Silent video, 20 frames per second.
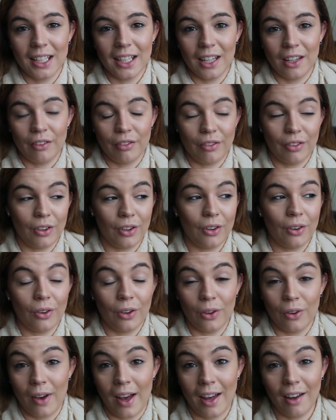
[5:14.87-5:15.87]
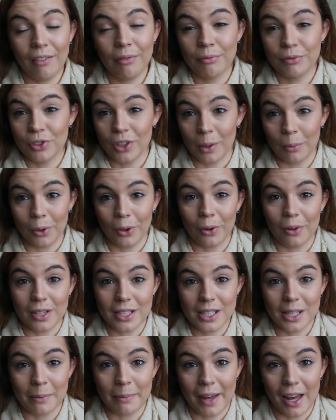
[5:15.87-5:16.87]
if you know you have trouble going
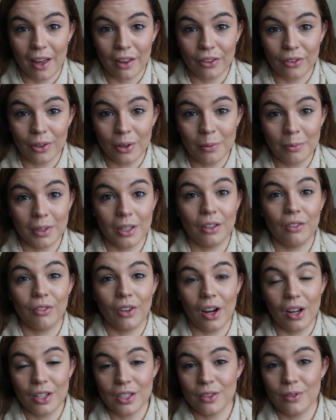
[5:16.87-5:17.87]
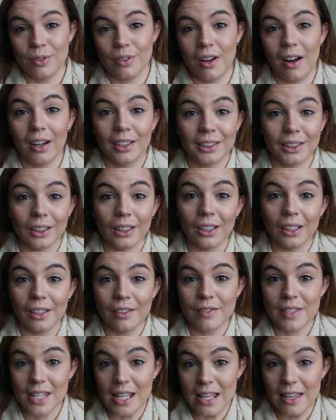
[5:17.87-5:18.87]
to the bathroom and you've gone to a doctor and
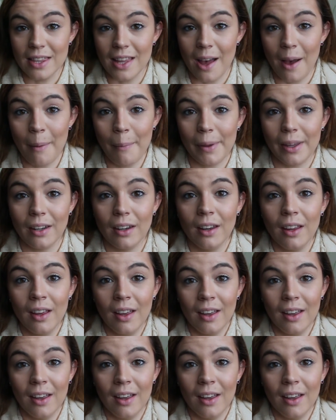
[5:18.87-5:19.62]
you've seen them and